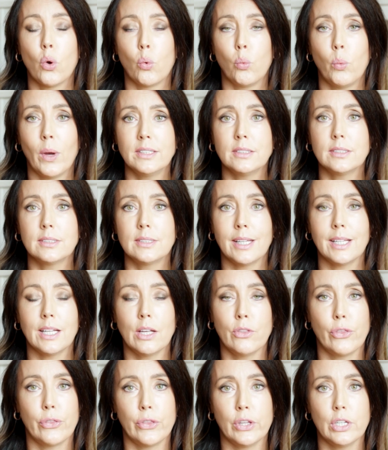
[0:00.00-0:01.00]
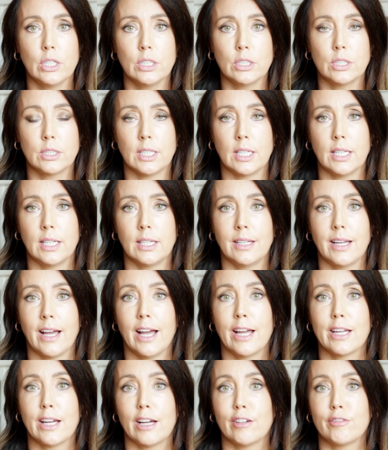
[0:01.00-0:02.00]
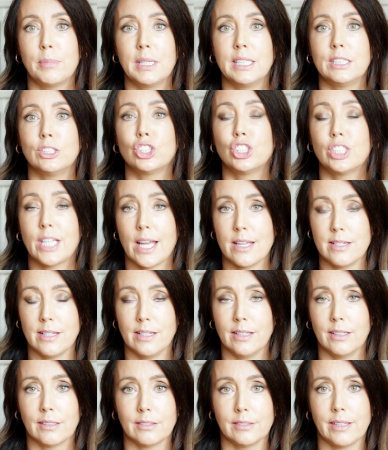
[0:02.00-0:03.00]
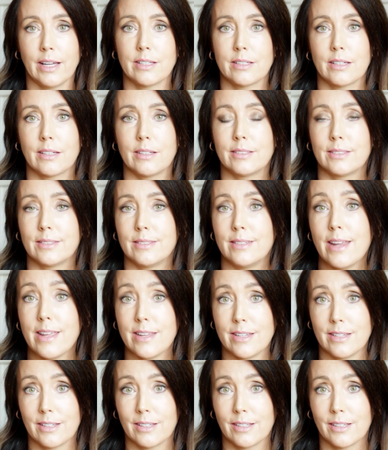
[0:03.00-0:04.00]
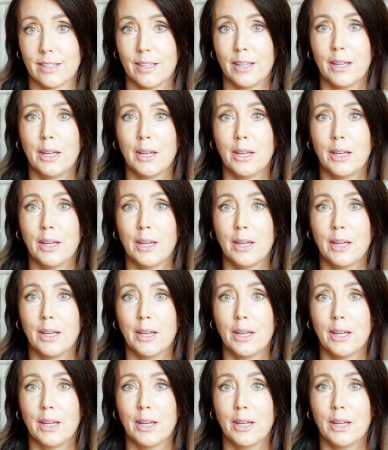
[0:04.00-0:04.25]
Wednesday and Thursday I have been shedding like a snake,